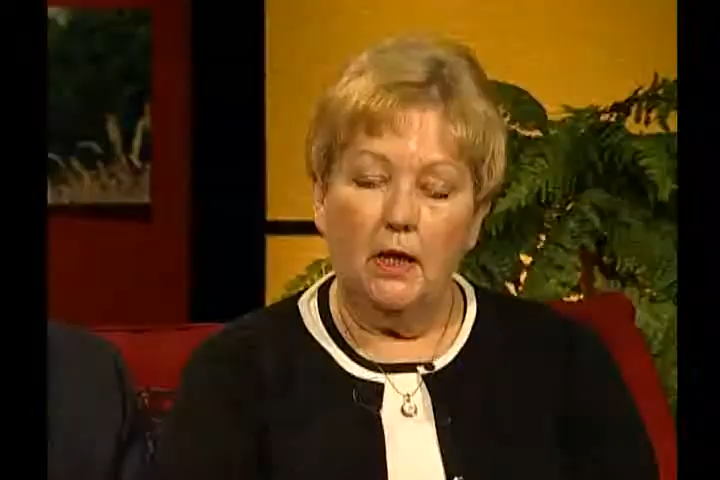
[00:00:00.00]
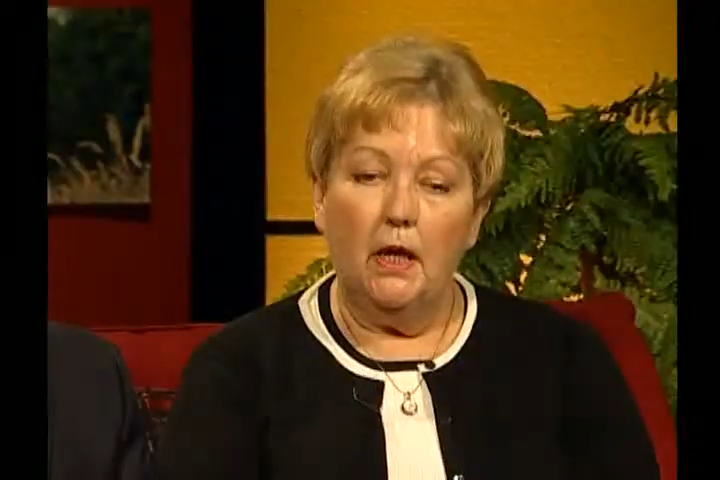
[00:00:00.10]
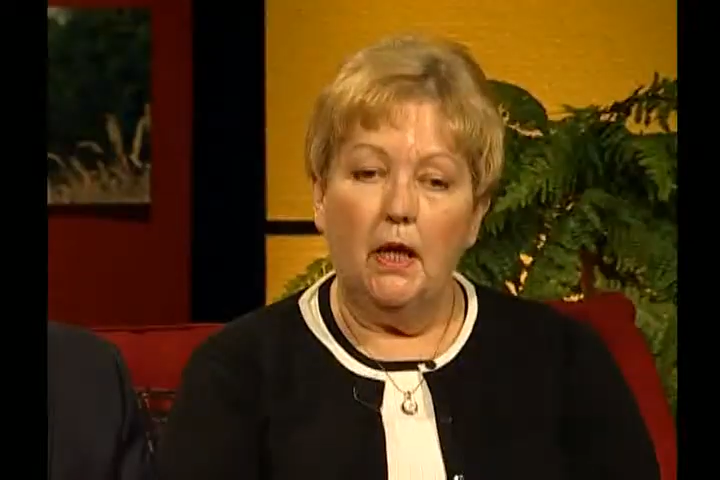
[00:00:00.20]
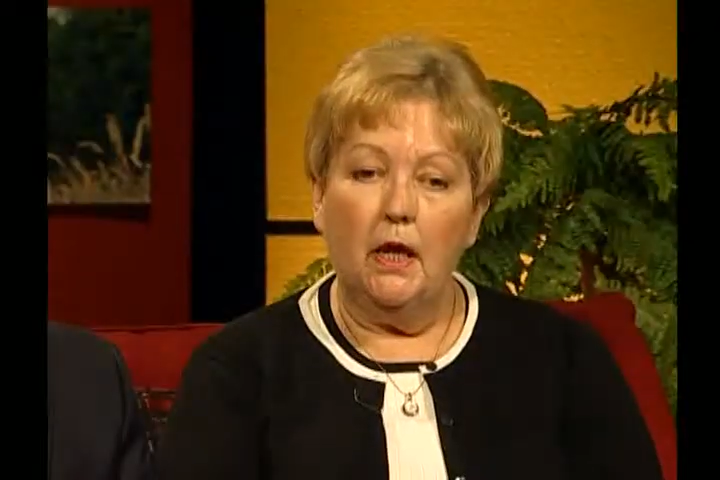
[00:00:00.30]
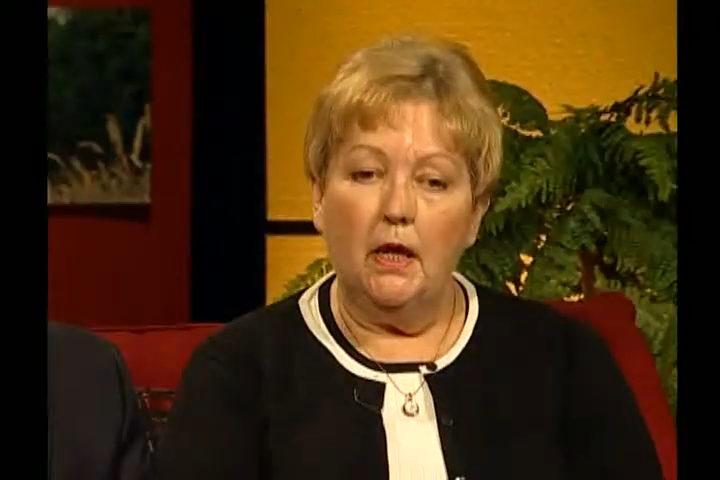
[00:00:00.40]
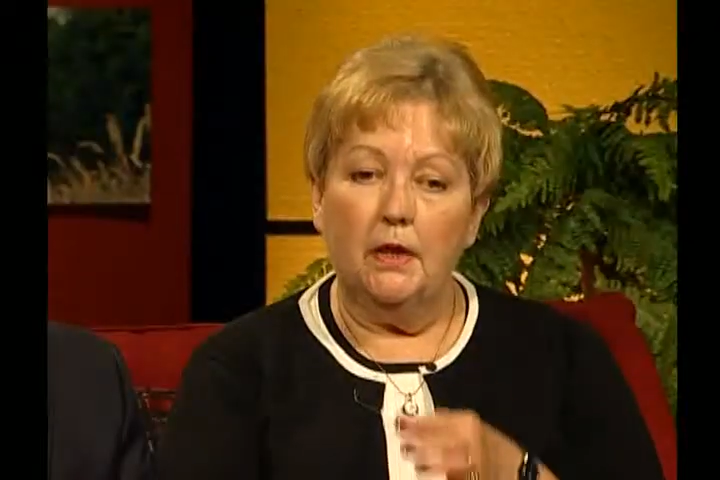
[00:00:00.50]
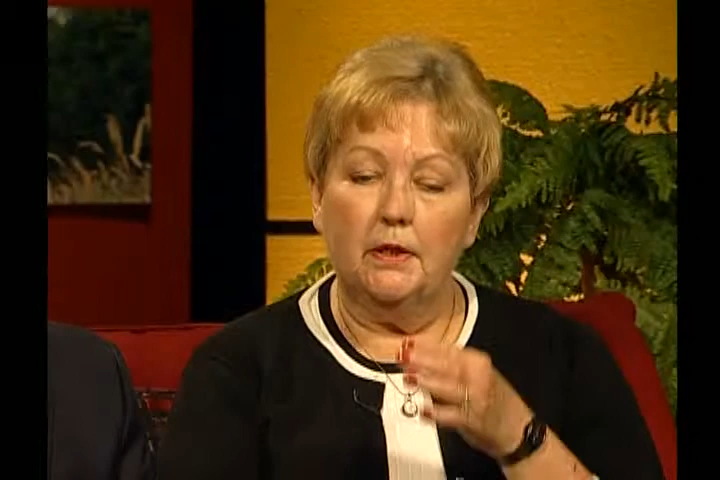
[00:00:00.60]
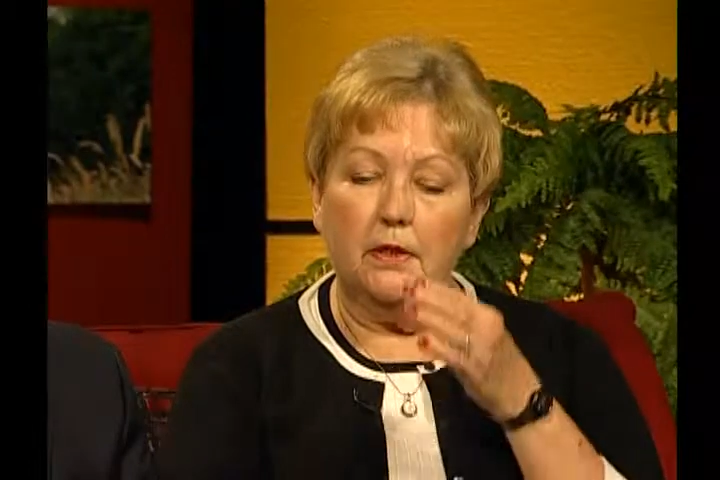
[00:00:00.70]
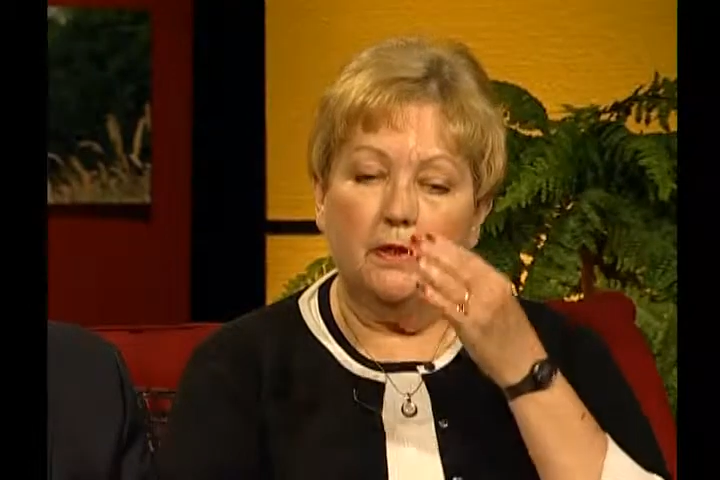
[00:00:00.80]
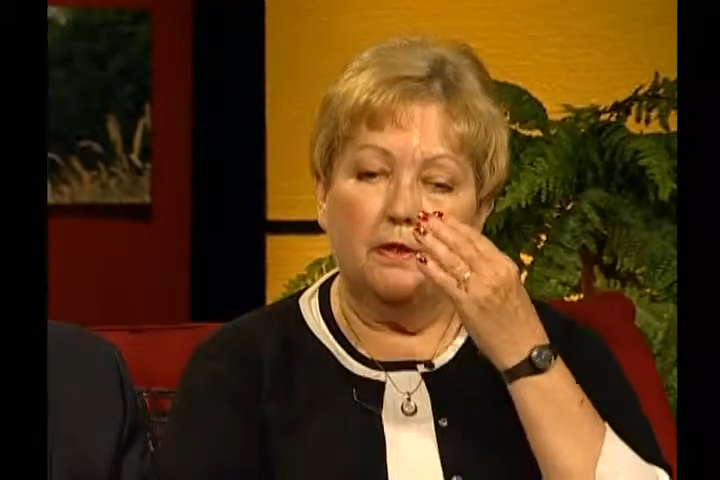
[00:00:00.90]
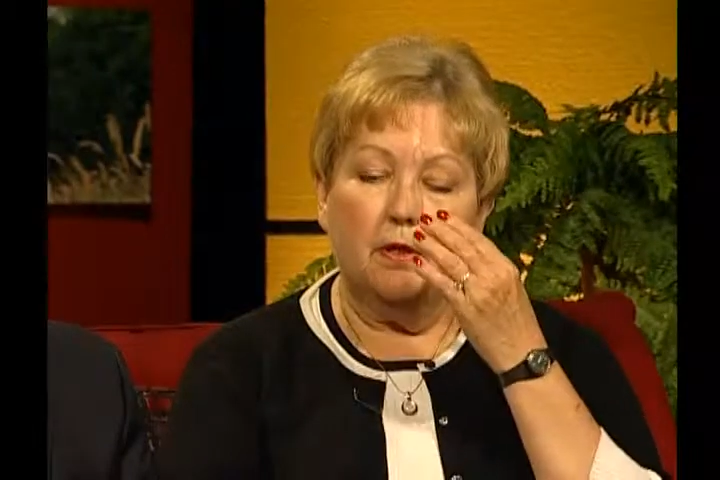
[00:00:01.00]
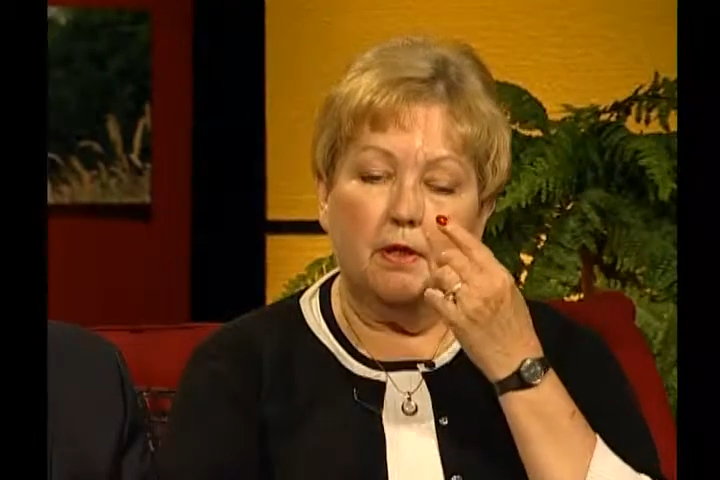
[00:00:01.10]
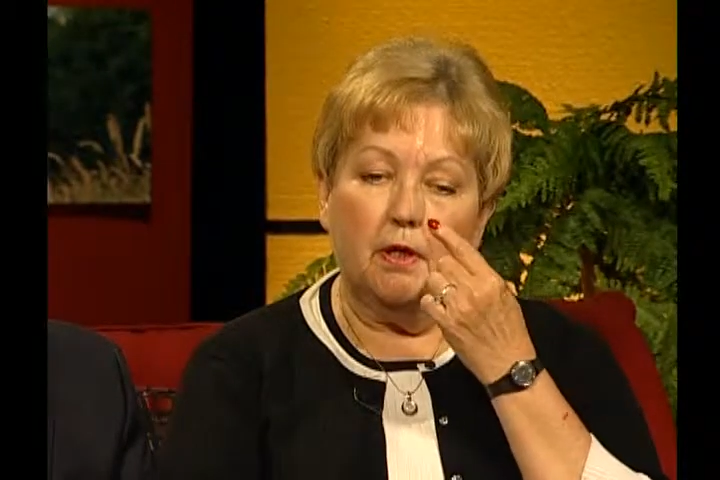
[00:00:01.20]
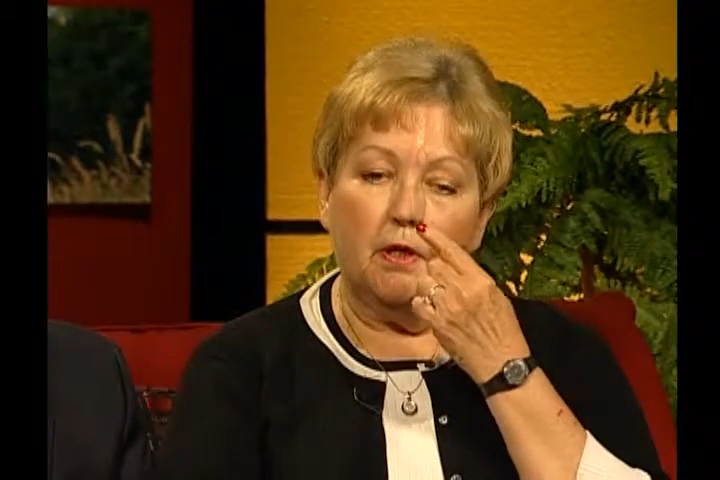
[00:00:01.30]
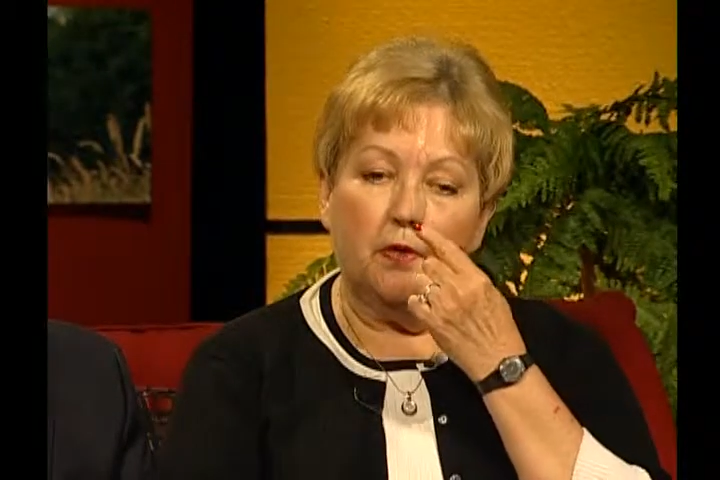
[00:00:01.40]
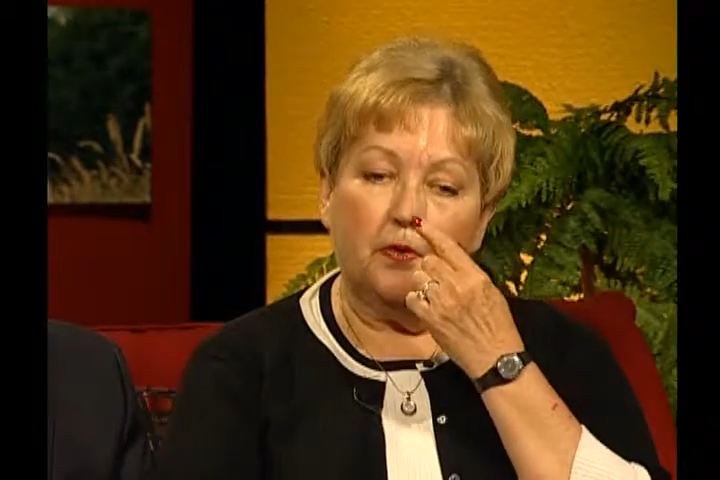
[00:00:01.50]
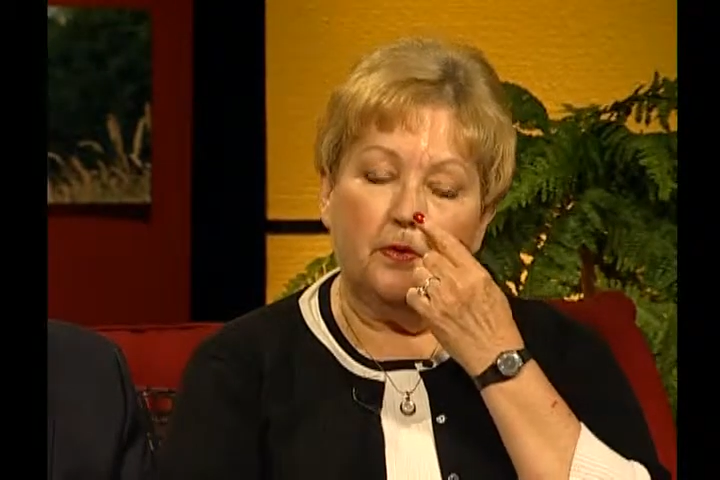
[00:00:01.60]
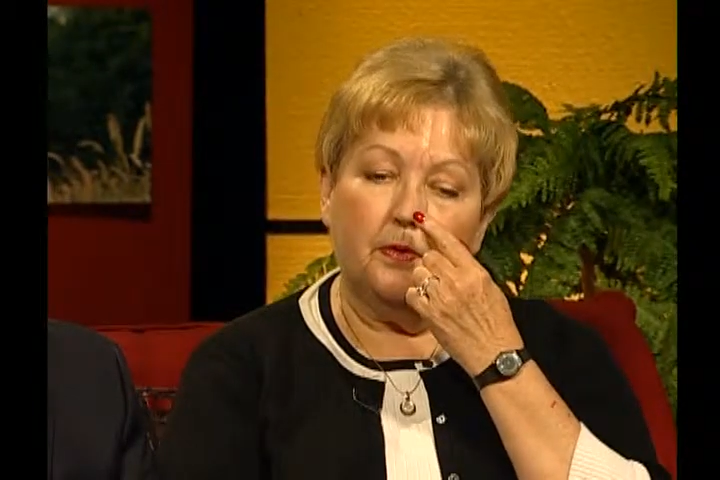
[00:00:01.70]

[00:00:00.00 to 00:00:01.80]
And uh,